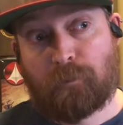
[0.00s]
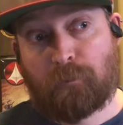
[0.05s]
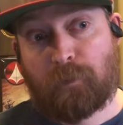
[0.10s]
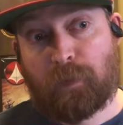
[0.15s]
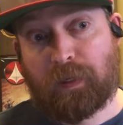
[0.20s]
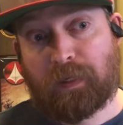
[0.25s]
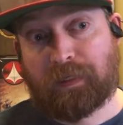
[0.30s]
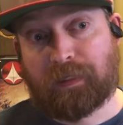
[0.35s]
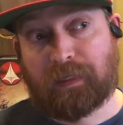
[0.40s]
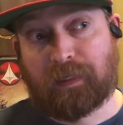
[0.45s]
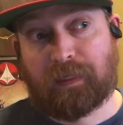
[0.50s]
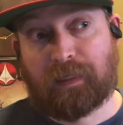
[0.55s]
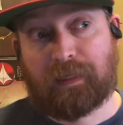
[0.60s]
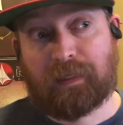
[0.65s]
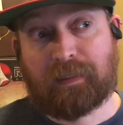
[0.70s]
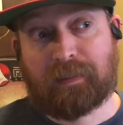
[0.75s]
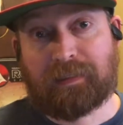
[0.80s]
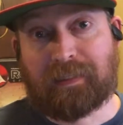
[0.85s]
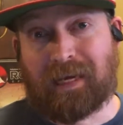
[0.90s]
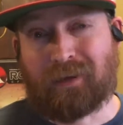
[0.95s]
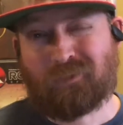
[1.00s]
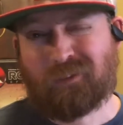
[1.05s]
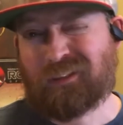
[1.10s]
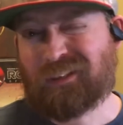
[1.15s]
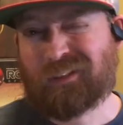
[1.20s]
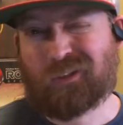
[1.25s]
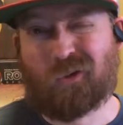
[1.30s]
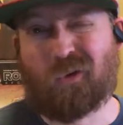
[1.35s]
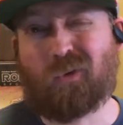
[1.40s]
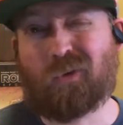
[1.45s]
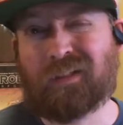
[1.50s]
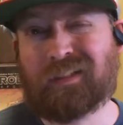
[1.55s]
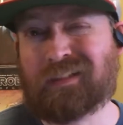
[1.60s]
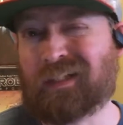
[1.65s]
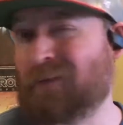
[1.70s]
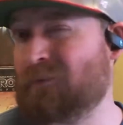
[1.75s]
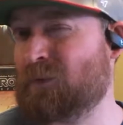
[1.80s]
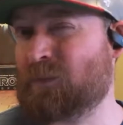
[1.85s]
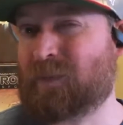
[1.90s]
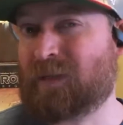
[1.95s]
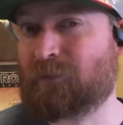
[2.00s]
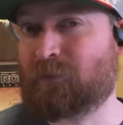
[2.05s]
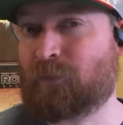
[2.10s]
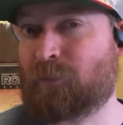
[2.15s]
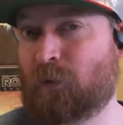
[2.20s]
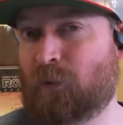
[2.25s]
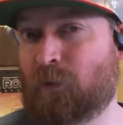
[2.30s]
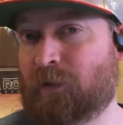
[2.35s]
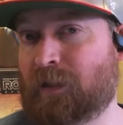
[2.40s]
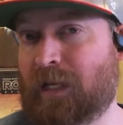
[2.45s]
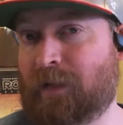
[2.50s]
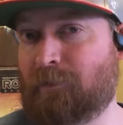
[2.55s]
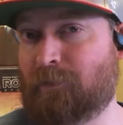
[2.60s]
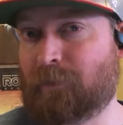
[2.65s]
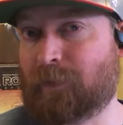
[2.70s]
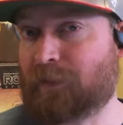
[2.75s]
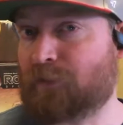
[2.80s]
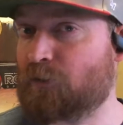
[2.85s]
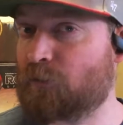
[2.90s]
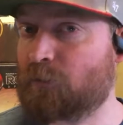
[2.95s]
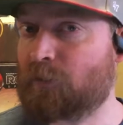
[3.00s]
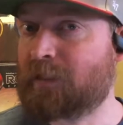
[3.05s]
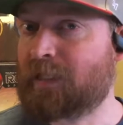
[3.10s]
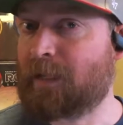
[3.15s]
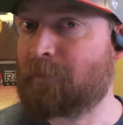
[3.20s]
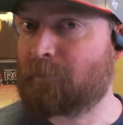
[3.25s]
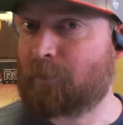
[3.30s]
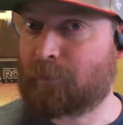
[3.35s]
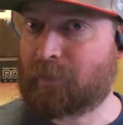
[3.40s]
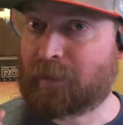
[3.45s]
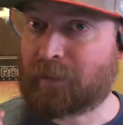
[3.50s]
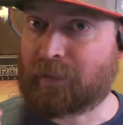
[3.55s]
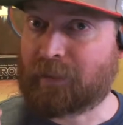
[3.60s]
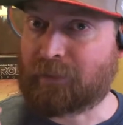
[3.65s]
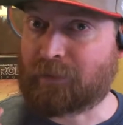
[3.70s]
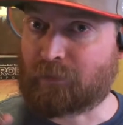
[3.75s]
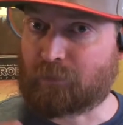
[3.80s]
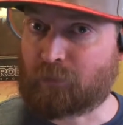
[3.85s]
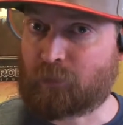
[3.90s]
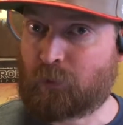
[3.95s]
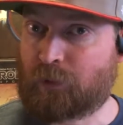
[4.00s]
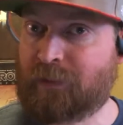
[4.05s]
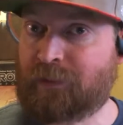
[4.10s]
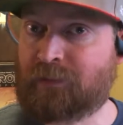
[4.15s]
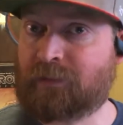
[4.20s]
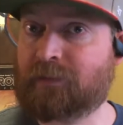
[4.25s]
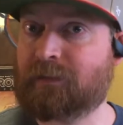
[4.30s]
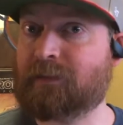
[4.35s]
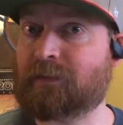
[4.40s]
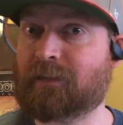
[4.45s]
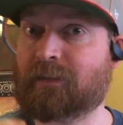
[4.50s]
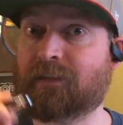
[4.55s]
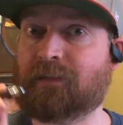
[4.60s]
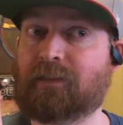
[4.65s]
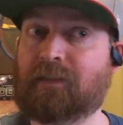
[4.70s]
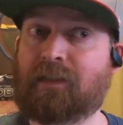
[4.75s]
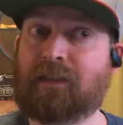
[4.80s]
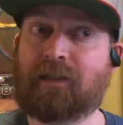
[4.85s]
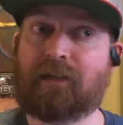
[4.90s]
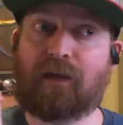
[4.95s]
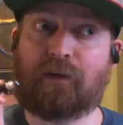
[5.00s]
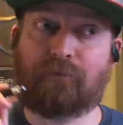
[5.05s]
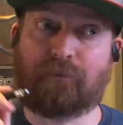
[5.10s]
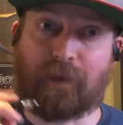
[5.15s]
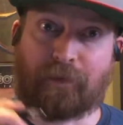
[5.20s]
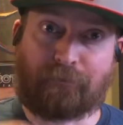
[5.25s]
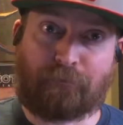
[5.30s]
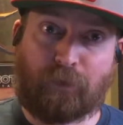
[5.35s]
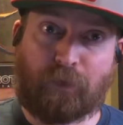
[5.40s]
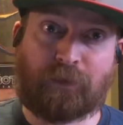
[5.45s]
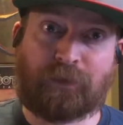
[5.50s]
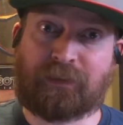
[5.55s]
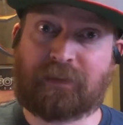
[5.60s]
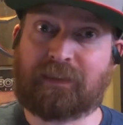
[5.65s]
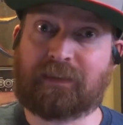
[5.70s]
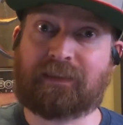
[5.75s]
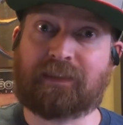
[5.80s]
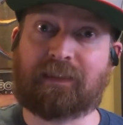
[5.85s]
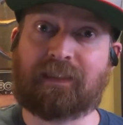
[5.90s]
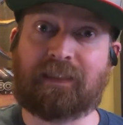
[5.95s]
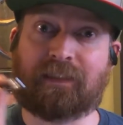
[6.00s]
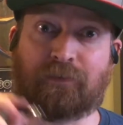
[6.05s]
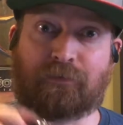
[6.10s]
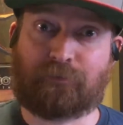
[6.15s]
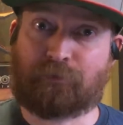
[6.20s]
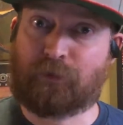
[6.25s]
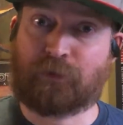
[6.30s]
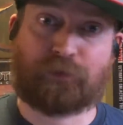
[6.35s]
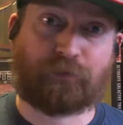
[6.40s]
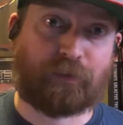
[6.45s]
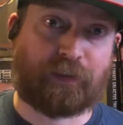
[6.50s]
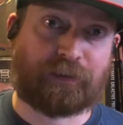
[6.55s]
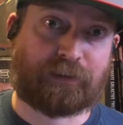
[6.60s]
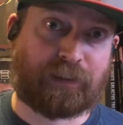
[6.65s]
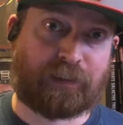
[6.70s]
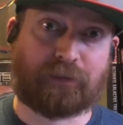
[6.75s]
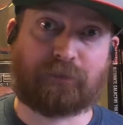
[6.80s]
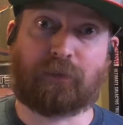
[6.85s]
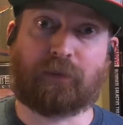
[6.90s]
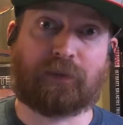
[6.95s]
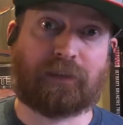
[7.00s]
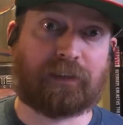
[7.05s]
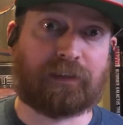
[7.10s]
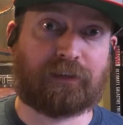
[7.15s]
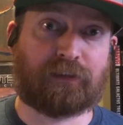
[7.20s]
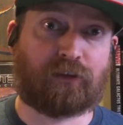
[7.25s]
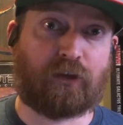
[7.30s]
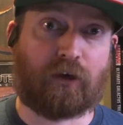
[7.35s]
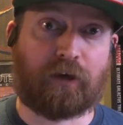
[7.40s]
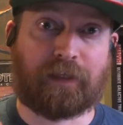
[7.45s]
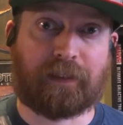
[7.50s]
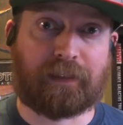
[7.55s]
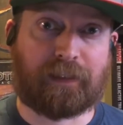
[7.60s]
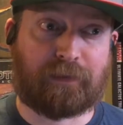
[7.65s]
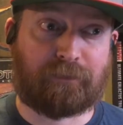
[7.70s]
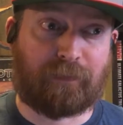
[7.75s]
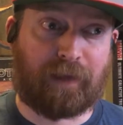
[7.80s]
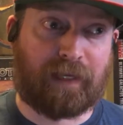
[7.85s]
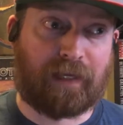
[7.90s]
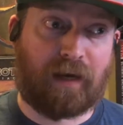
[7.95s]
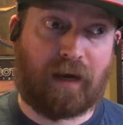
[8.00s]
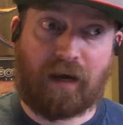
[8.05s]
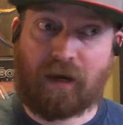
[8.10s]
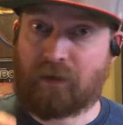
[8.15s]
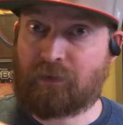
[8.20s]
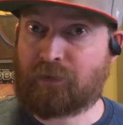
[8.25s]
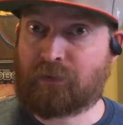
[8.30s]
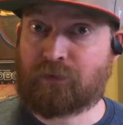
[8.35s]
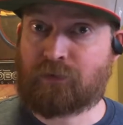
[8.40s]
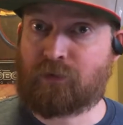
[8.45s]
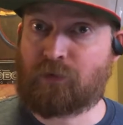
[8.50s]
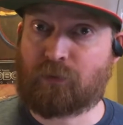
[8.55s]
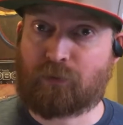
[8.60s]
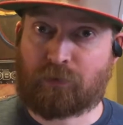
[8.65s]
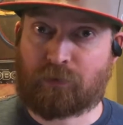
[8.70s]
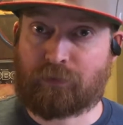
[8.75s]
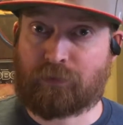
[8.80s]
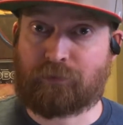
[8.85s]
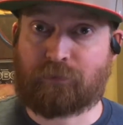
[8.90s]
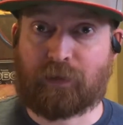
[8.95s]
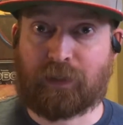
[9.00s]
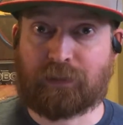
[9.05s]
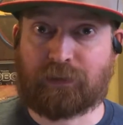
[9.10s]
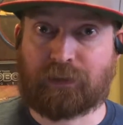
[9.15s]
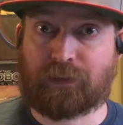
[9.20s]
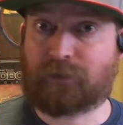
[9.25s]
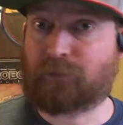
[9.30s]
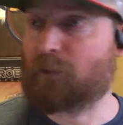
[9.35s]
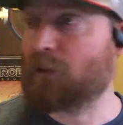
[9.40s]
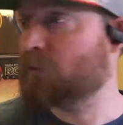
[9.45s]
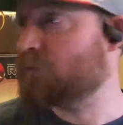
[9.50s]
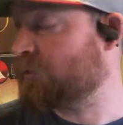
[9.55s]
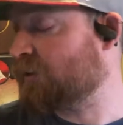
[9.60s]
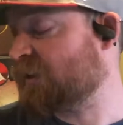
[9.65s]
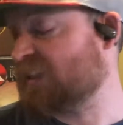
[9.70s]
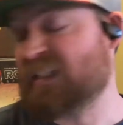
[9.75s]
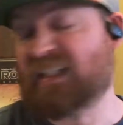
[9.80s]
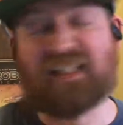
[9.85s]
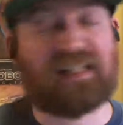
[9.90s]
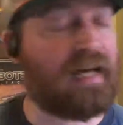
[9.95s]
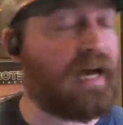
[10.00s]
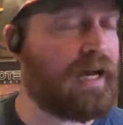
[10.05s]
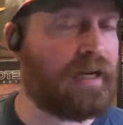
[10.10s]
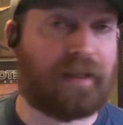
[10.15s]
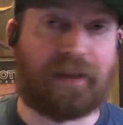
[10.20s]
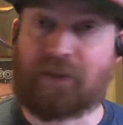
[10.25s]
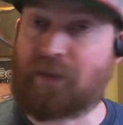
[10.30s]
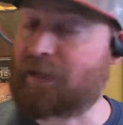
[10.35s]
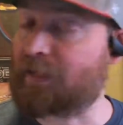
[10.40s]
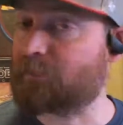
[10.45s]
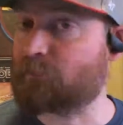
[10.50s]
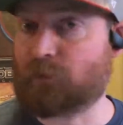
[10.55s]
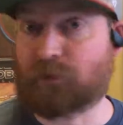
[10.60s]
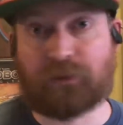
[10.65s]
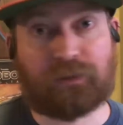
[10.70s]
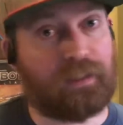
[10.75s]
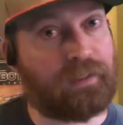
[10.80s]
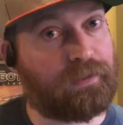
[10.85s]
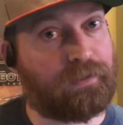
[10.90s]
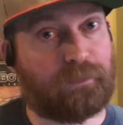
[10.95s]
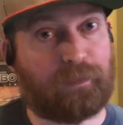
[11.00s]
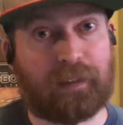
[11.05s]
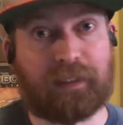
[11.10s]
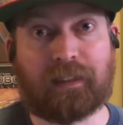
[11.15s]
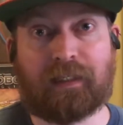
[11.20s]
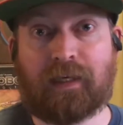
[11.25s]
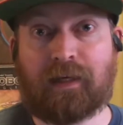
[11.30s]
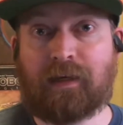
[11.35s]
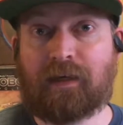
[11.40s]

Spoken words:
But that was the only time the beat reporter came to me. She only came to me in the preseason of my first season in the first franchise mode that I started. And my other 2 or 3 franchise modes, not a thing was said to me.